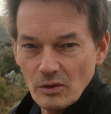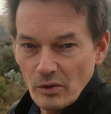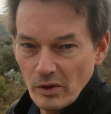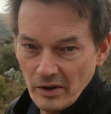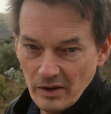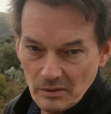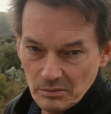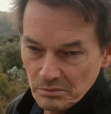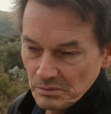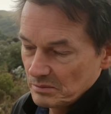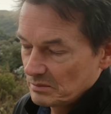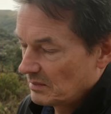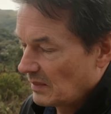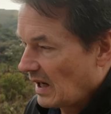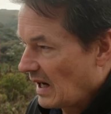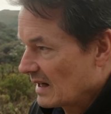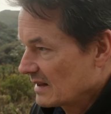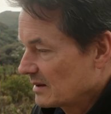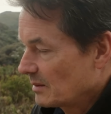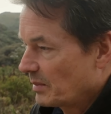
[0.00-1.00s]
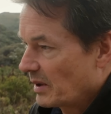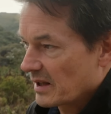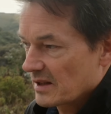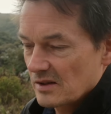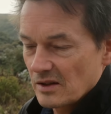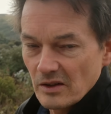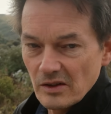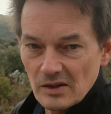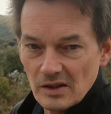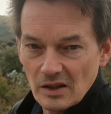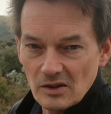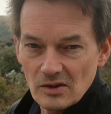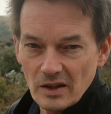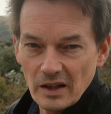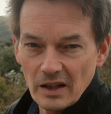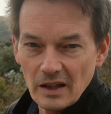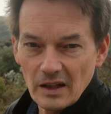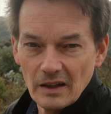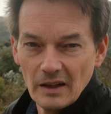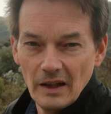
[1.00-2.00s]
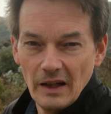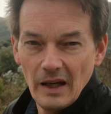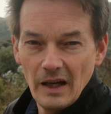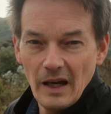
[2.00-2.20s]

or the Hasselblad series actually, the